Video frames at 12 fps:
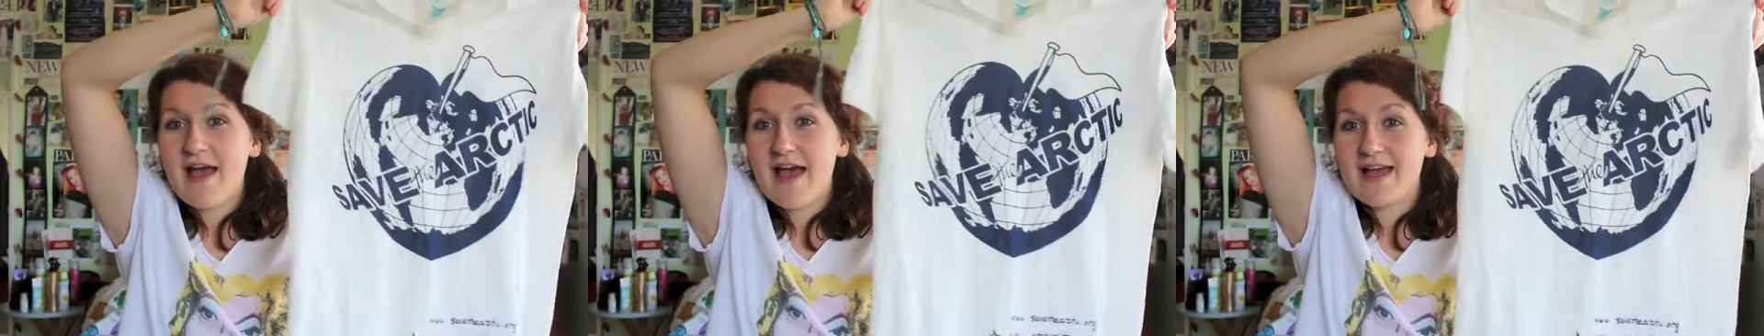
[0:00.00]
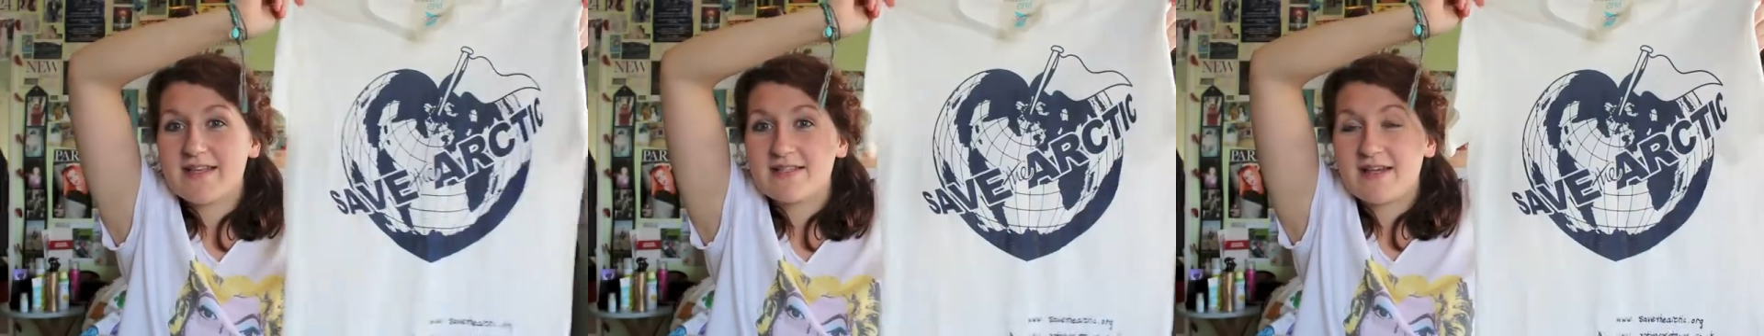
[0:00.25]

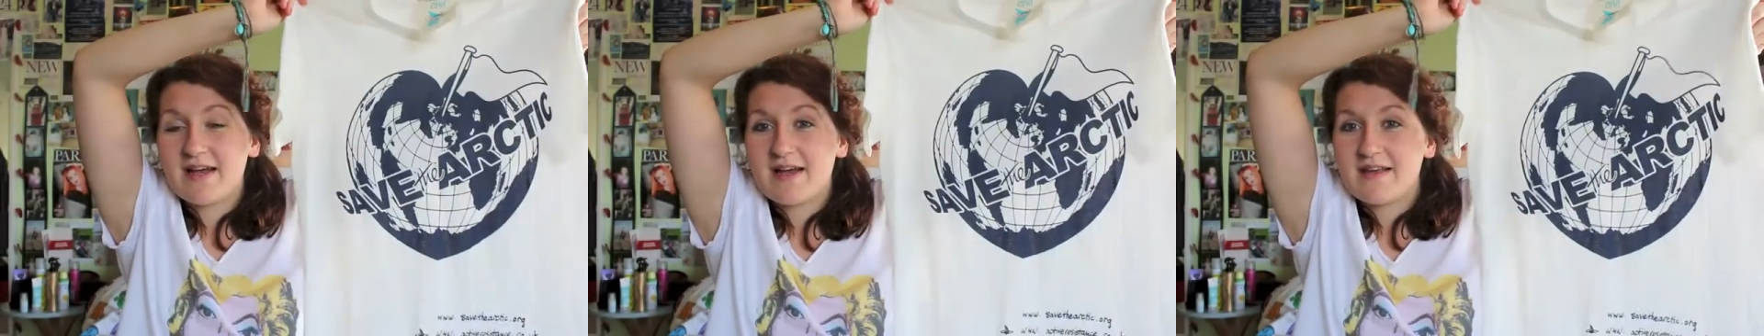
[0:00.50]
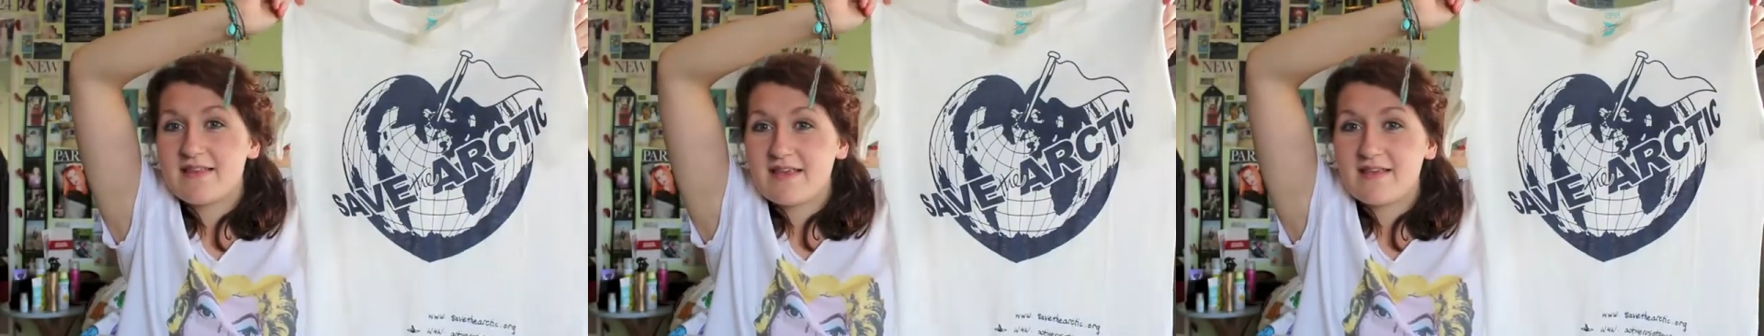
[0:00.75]
And
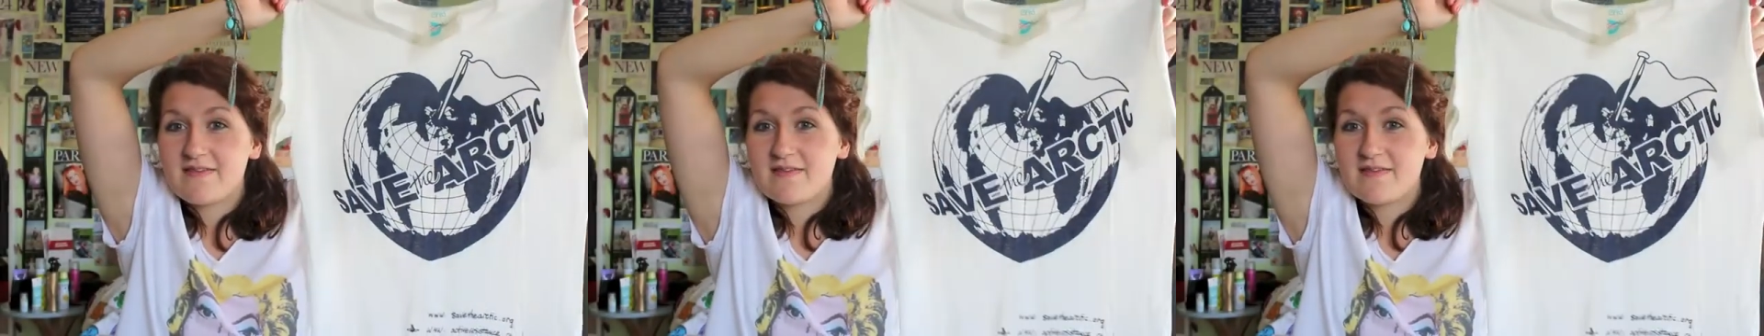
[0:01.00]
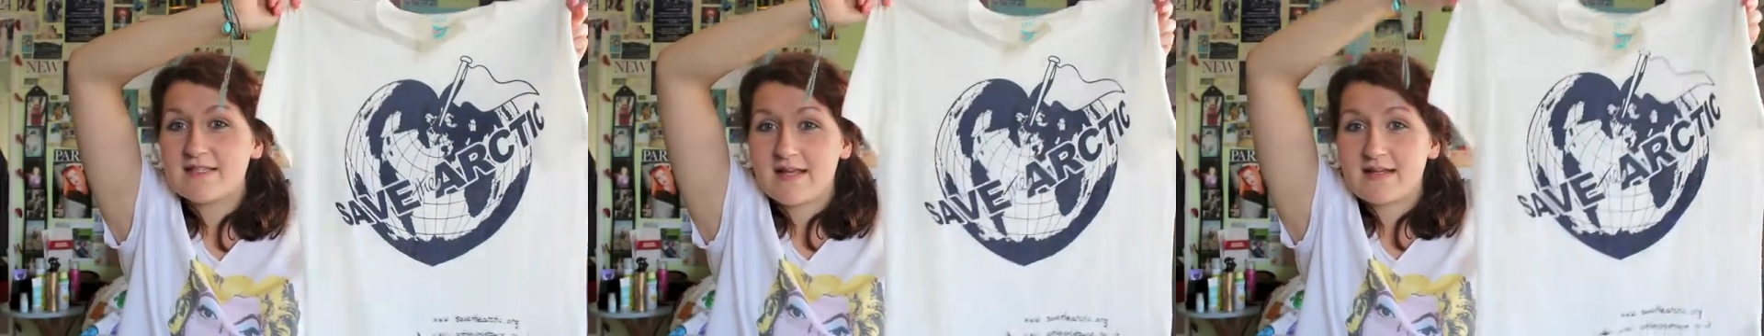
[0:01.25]
I think the
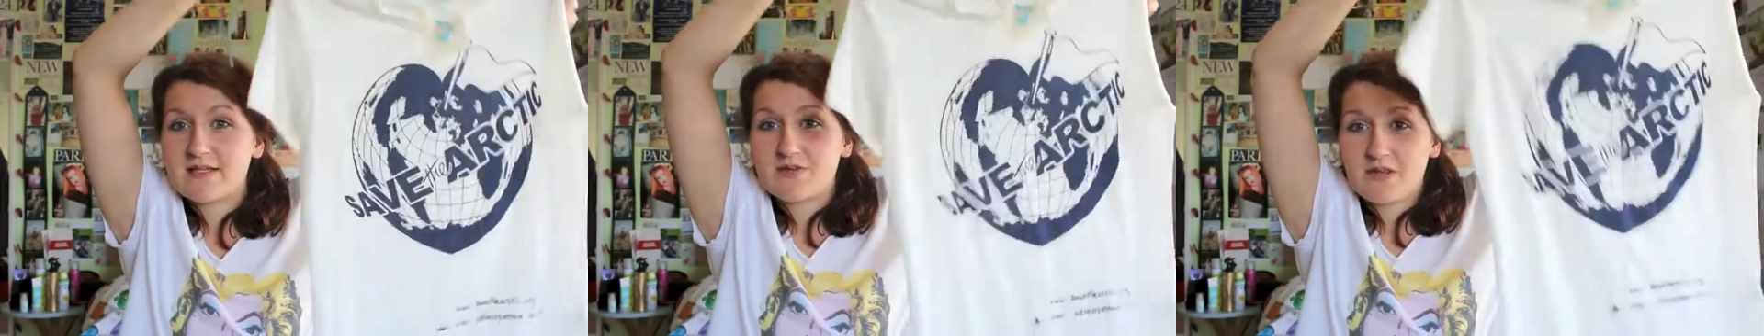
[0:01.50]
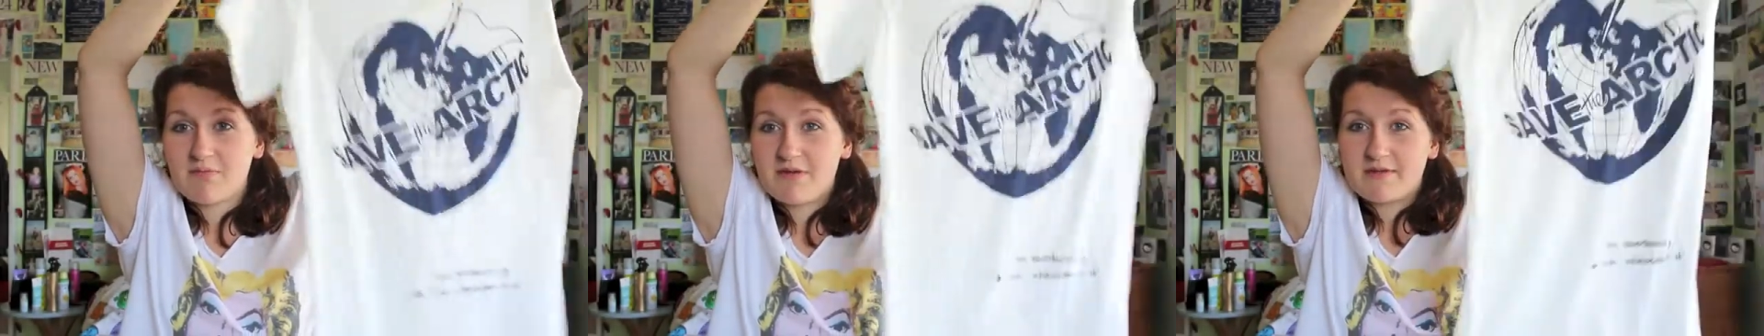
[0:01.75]
design is
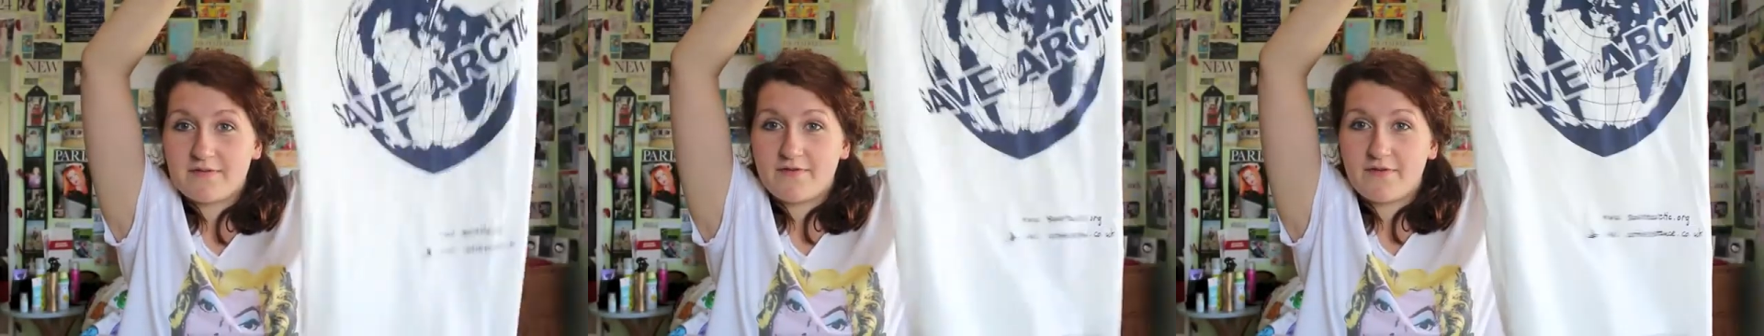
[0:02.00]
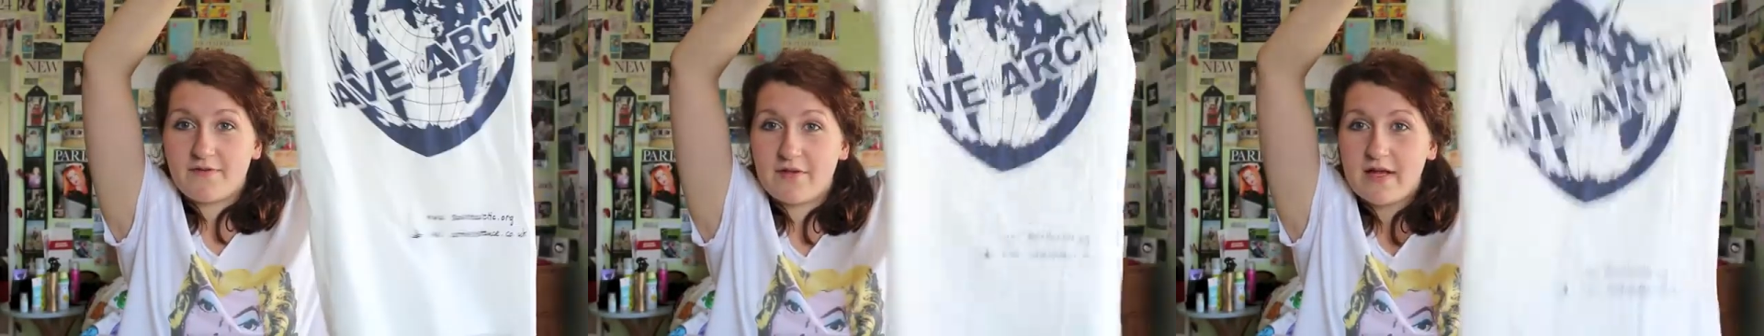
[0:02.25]
really
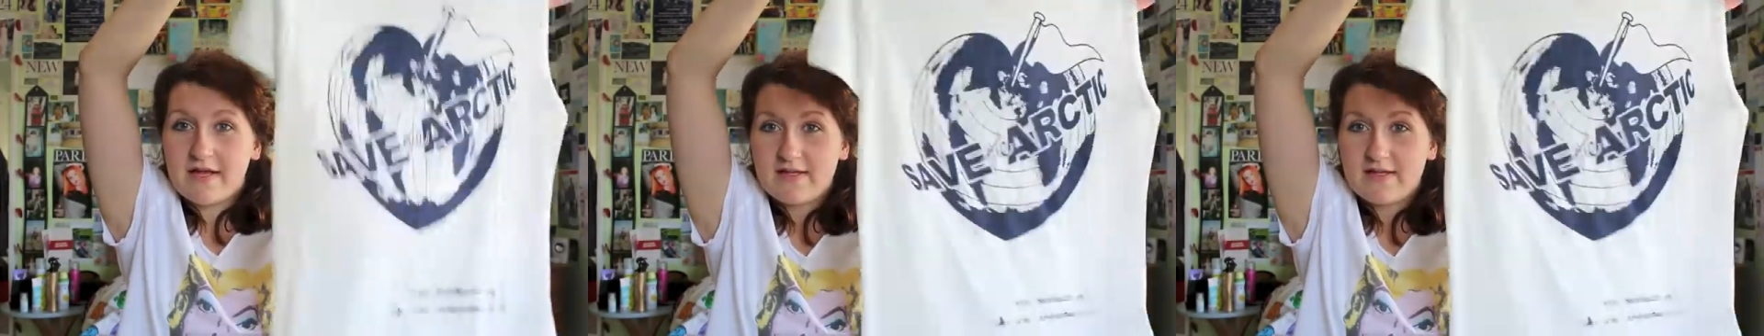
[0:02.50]
beautiful.